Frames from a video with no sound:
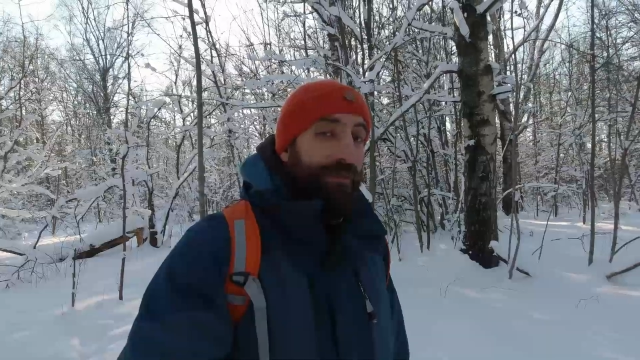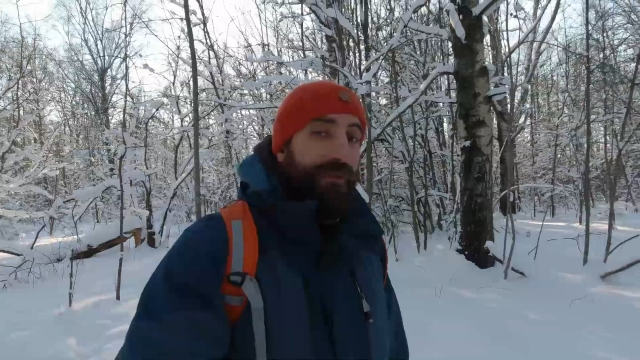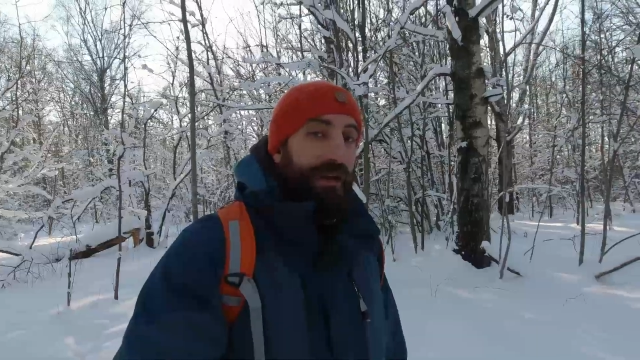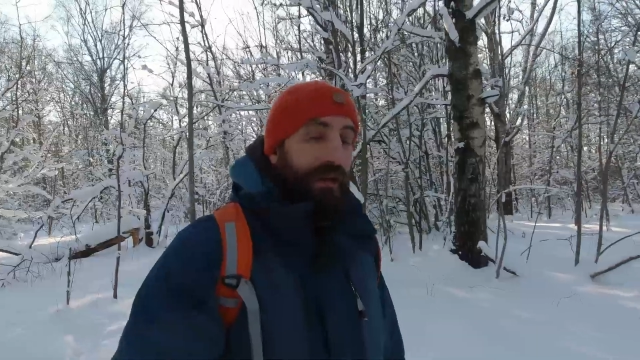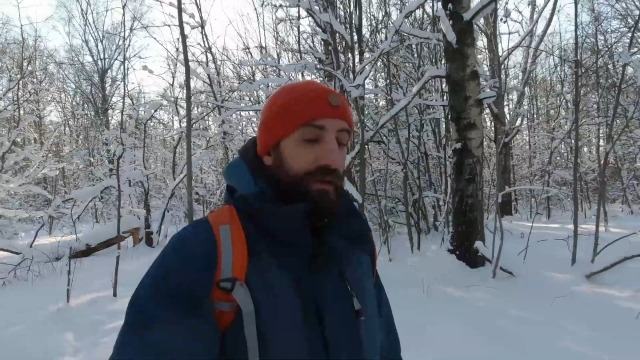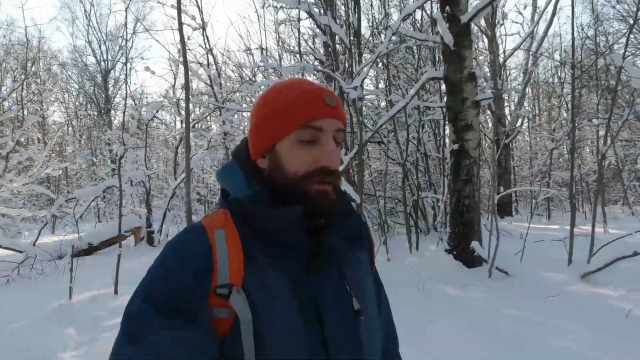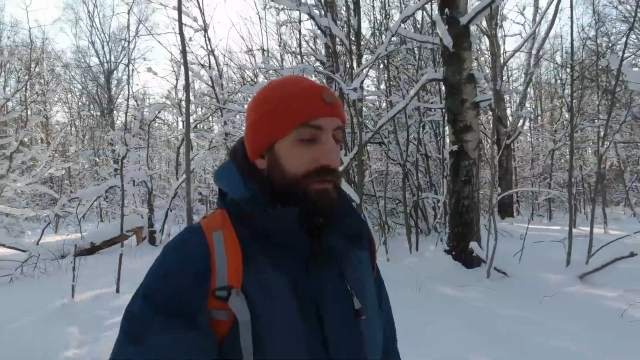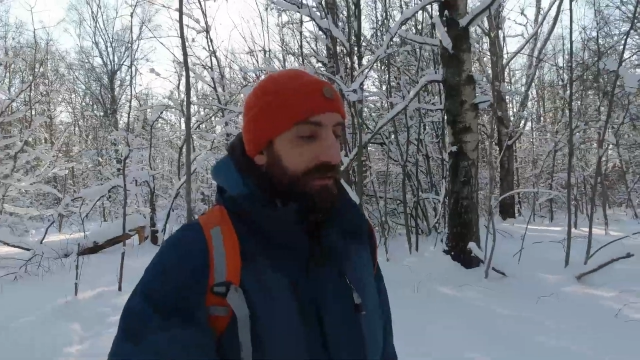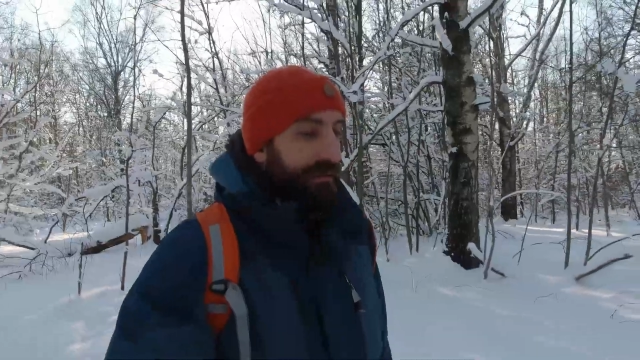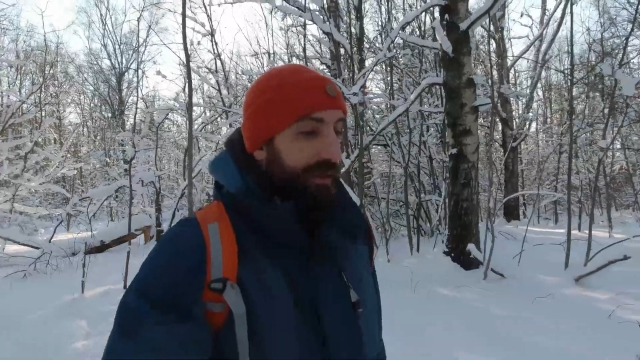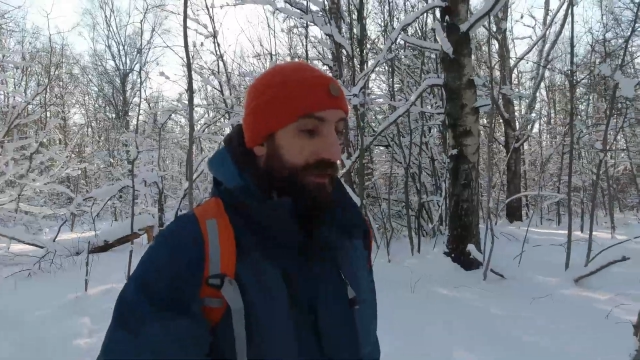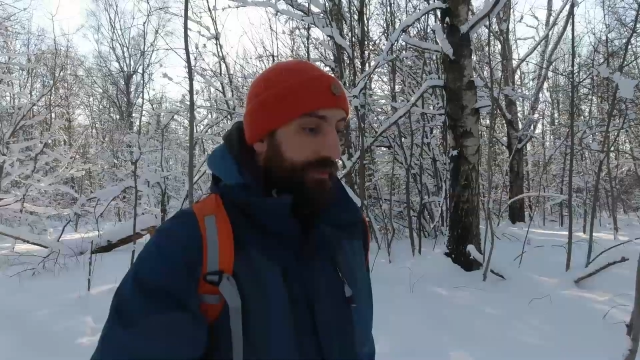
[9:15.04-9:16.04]
they really got
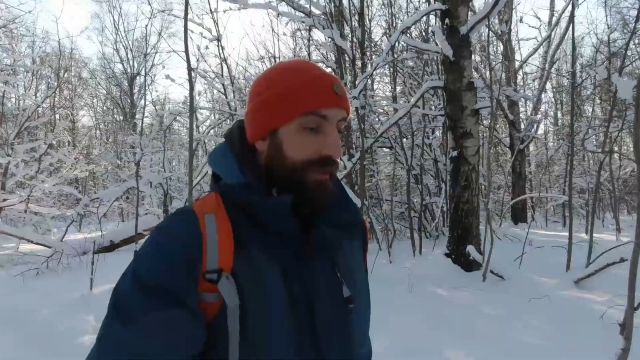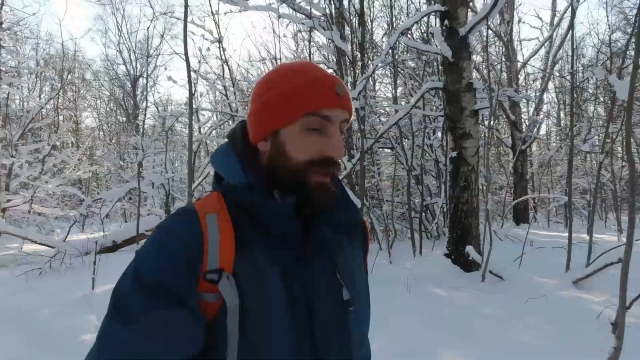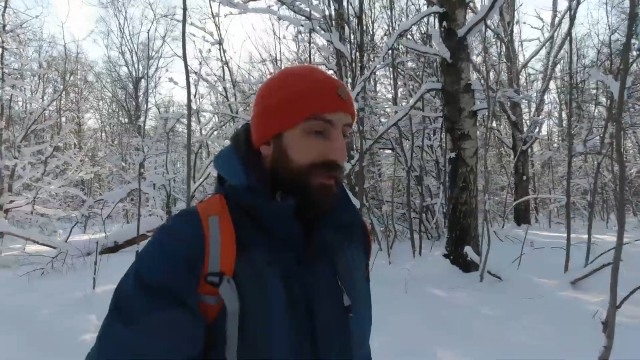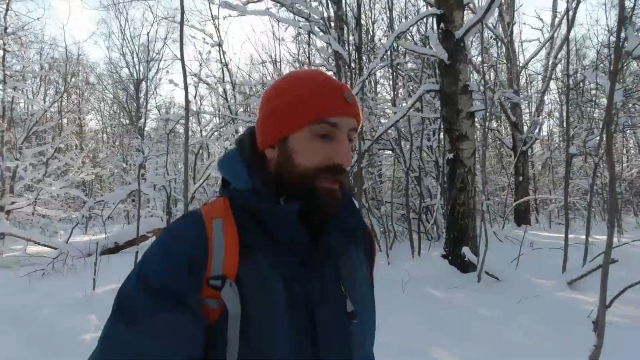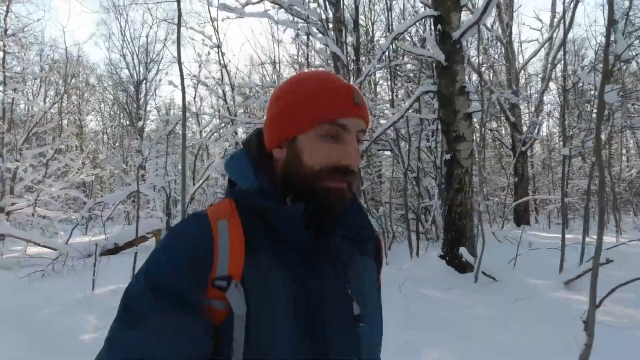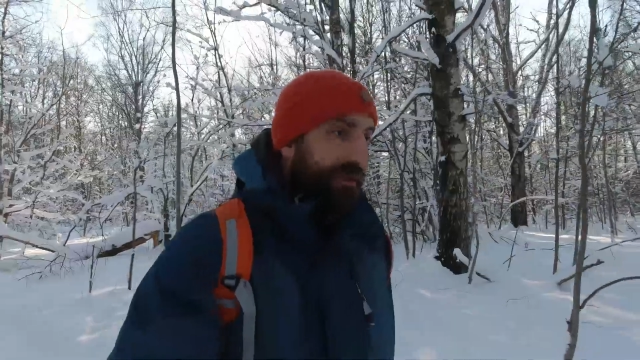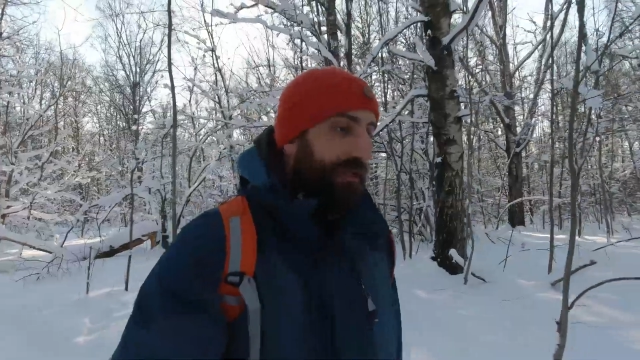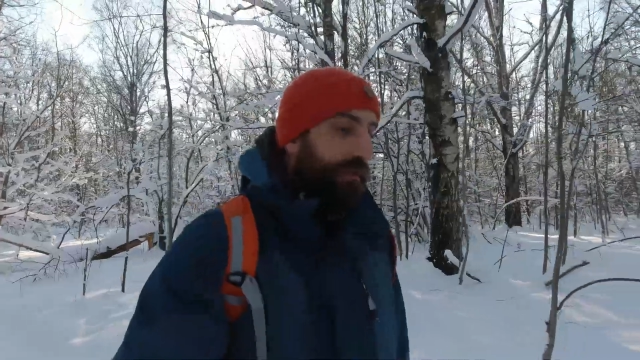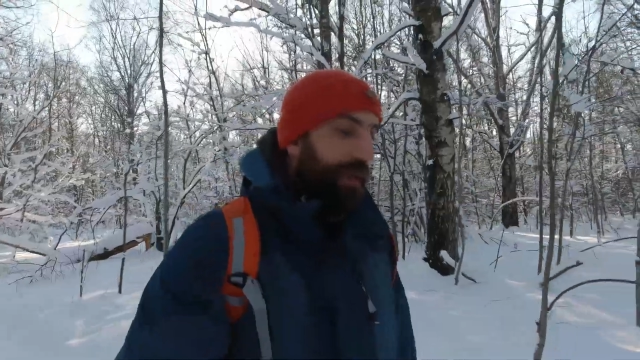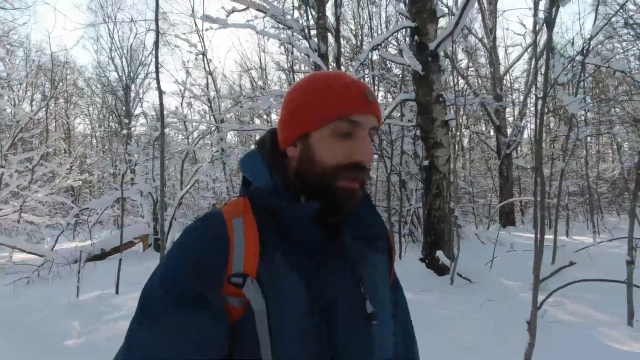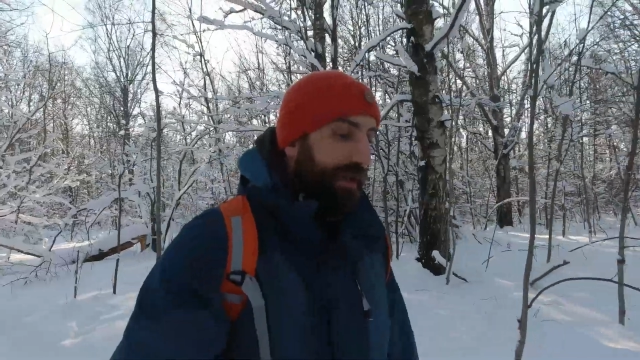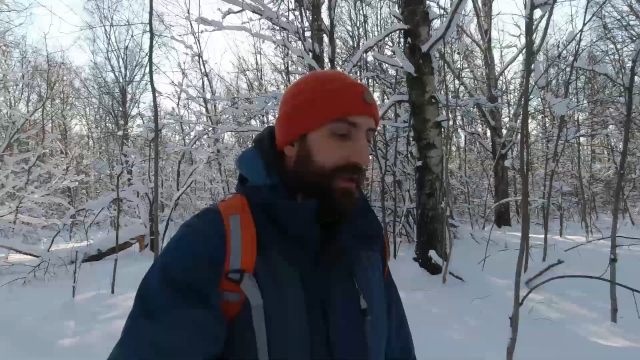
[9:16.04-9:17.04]
rid of that. They fixed
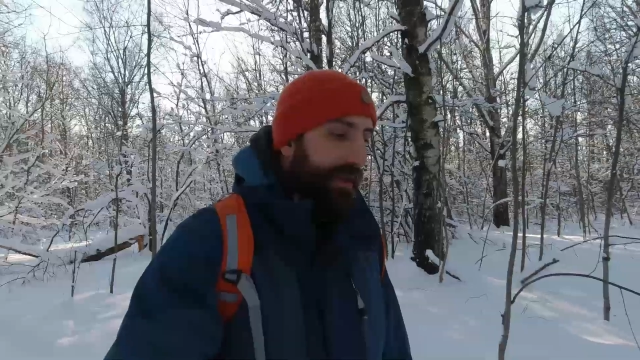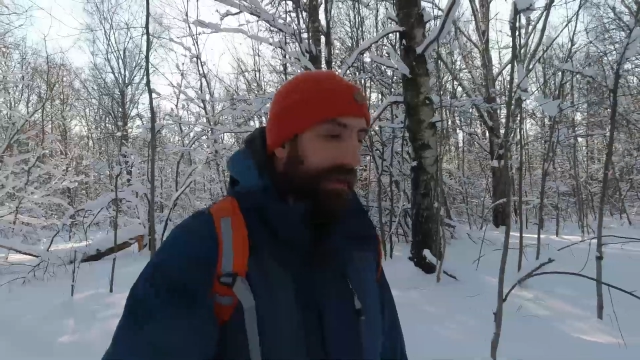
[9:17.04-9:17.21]
it well,